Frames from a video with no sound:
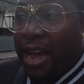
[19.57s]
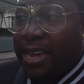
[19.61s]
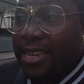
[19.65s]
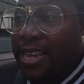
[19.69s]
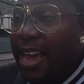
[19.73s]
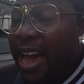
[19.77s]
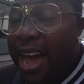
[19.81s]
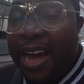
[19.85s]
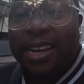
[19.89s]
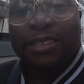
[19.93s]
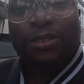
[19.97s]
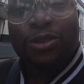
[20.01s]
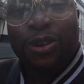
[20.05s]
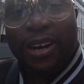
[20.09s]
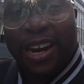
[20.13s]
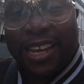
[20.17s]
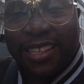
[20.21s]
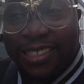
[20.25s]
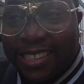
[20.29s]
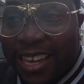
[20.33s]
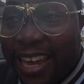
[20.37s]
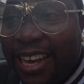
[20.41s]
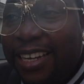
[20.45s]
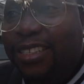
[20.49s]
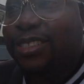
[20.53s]
Yeah, so
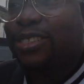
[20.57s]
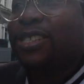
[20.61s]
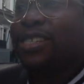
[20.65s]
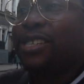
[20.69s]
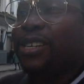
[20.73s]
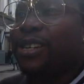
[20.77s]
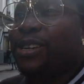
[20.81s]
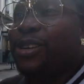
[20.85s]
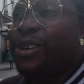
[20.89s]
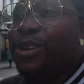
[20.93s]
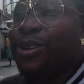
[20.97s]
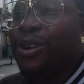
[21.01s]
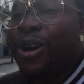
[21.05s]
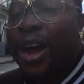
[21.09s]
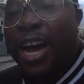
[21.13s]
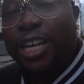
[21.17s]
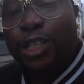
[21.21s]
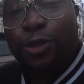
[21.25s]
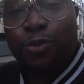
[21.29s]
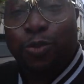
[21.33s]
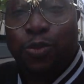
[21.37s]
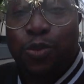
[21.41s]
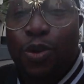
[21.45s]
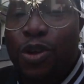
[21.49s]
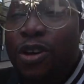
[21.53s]
let's get to
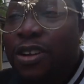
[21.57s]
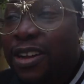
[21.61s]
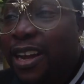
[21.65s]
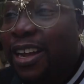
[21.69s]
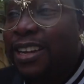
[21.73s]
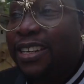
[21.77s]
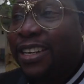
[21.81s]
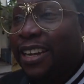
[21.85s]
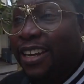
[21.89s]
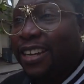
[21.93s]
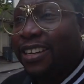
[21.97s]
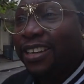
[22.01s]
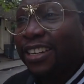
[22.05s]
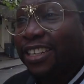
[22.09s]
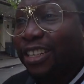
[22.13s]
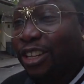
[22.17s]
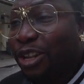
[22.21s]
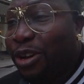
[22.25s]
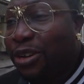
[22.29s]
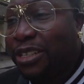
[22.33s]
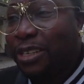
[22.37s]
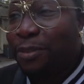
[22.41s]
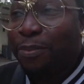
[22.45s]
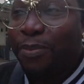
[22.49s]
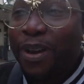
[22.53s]
explore London. You
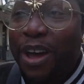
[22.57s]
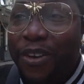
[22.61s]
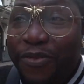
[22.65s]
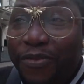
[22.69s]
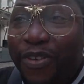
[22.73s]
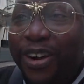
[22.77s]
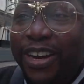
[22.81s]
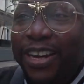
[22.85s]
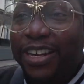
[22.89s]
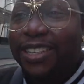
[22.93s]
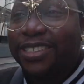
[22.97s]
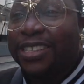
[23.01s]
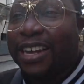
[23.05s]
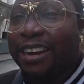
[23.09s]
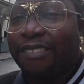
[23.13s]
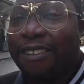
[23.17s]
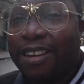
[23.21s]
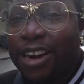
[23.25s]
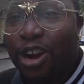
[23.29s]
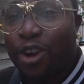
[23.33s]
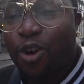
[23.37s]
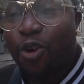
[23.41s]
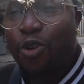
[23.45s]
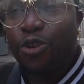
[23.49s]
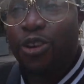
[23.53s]
know, the Black Friday is
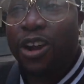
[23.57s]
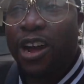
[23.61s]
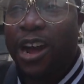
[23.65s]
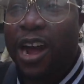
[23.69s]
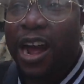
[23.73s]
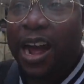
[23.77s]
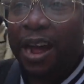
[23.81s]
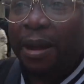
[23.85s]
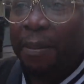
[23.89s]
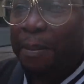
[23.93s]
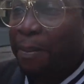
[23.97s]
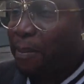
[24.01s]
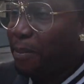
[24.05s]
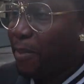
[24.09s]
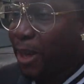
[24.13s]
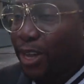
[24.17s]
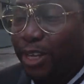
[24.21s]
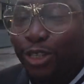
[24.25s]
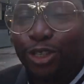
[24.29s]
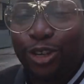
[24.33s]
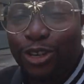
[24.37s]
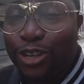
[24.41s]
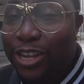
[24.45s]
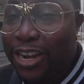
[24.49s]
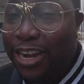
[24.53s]
around the corner. Make
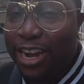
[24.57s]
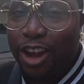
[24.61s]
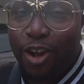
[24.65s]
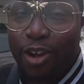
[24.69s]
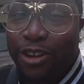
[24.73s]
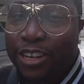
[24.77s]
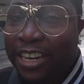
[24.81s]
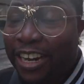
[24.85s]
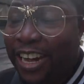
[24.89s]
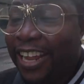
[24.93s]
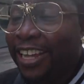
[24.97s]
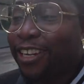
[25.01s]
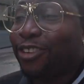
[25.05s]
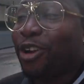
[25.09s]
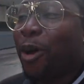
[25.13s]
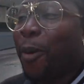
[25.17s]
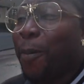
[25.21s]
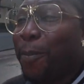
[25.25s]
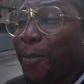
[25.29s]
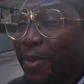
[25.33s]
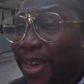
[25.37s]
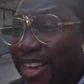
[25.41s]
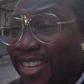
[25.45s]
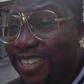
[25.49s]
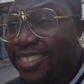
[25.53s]
sure you click on the link.
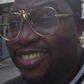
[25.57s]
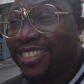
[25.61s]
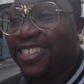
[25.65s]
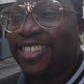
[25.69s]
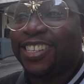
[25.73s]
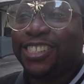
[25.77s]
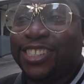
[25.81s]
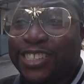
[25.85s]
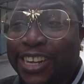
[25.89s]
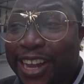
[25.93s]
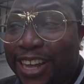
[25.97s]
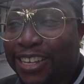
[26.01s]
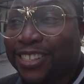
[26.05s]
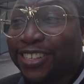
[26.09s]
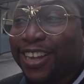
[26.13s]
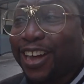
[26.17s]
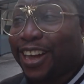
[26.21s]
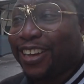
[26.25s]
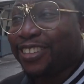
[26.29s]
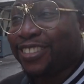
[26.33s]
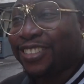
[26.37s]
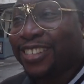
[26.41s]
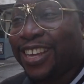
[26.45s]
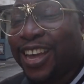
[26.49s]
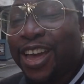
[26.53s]
Don't miss this chance,
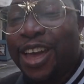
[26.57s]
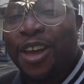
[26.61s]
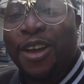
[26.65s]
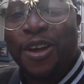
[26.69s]
guys.